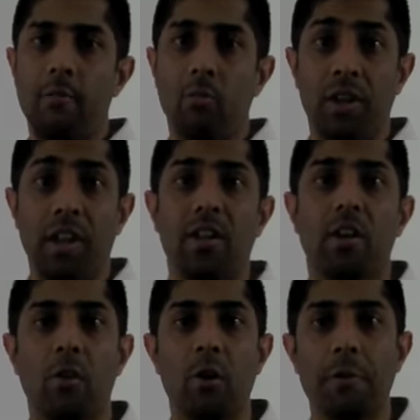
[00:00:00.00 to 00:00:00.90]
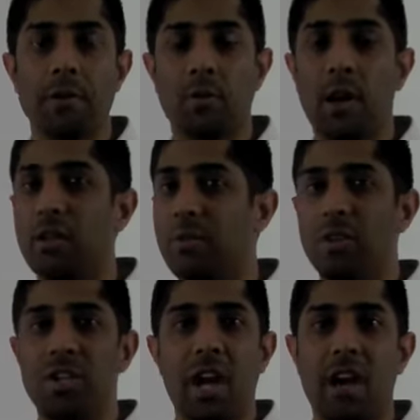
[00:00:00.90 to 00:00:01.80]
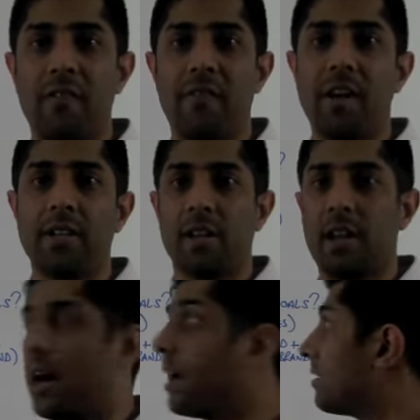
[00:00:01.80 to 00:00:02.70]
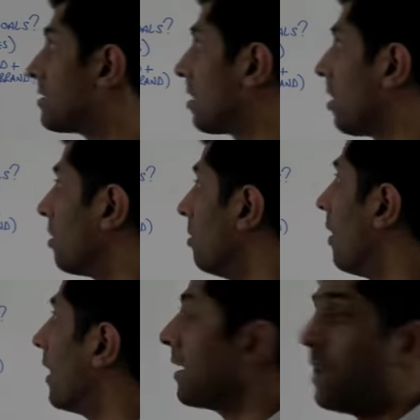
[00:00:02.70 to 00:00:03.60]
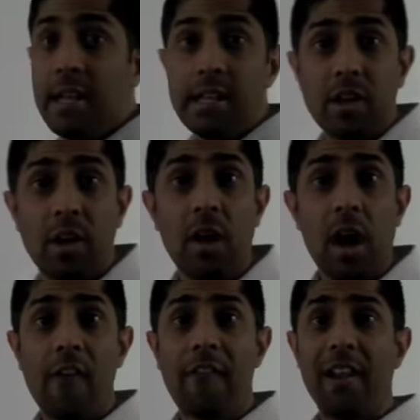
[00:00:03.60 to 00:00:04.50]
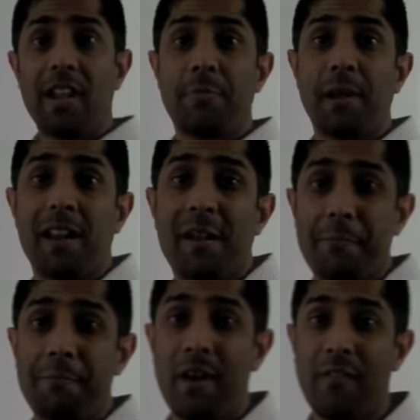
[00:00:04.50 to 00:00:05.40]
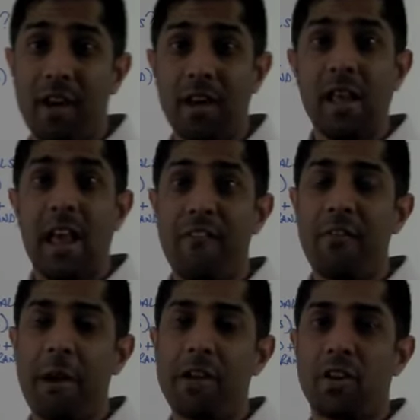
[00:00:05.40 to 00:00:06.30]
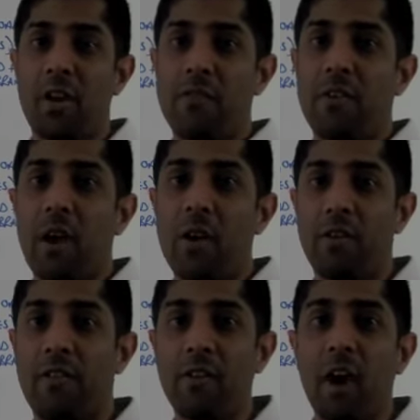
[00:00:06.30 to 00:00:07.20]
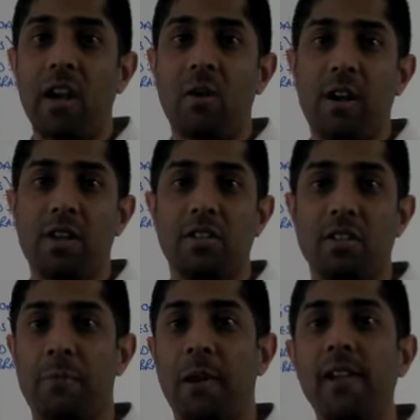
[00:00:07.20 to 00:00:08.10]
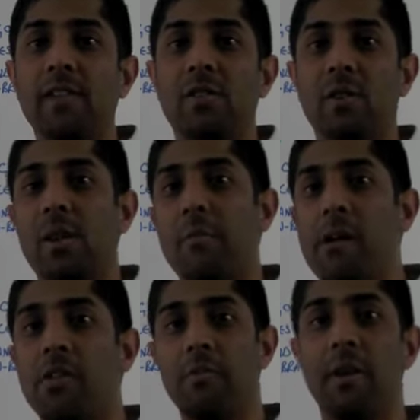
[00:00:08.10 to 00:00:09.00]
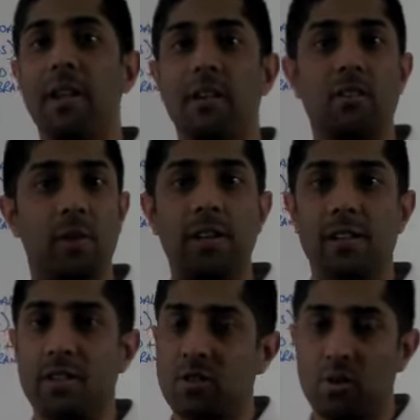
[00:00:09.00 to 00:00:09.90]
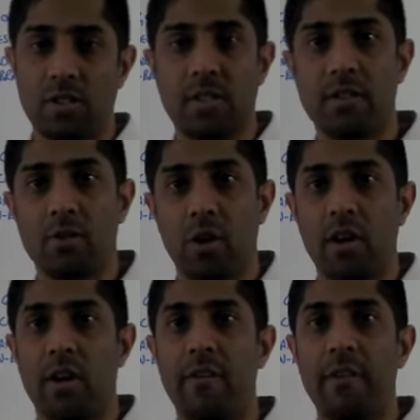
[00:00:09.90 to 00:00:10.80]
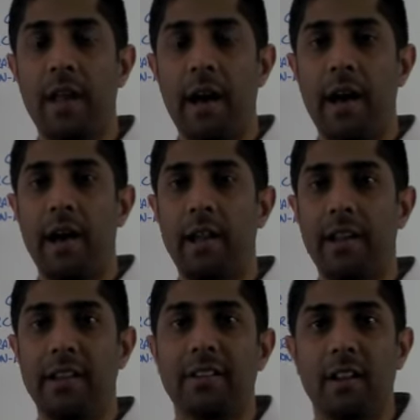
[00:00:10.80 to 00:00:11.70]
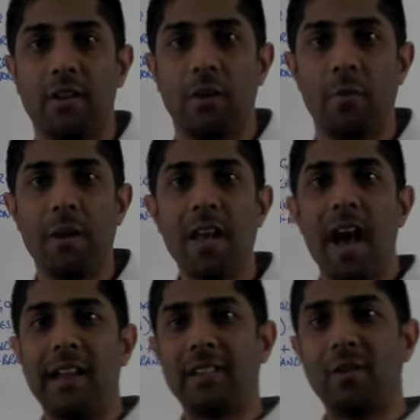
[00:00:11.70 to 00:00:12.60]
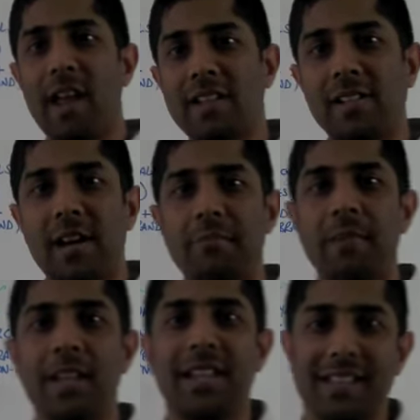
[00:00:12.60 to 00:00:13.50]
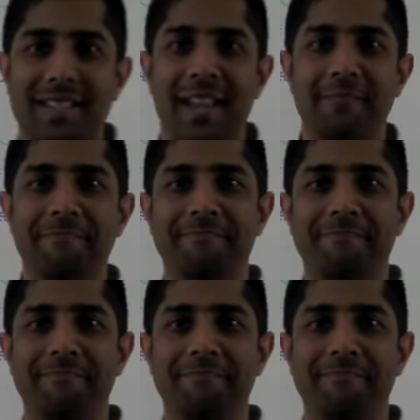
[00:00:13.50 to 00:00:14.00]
within the group as well, and share advice and guidance along the way. So hopefully that's been a bit of an information overload. If you've got any questions, please do email them in, tweet us, or join our LinkedIn group. Until next time, thanks again.